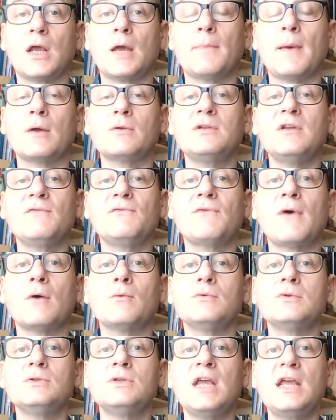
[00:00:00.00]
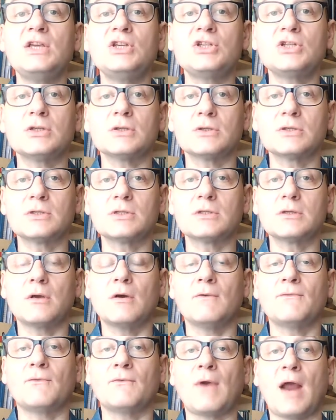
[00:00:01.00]
about the foundations
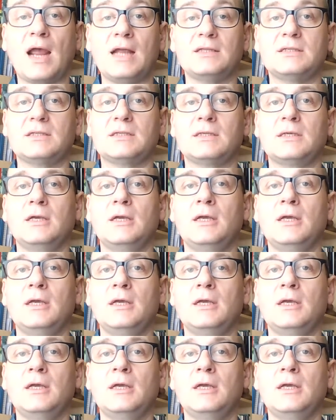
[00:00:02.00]
of rights.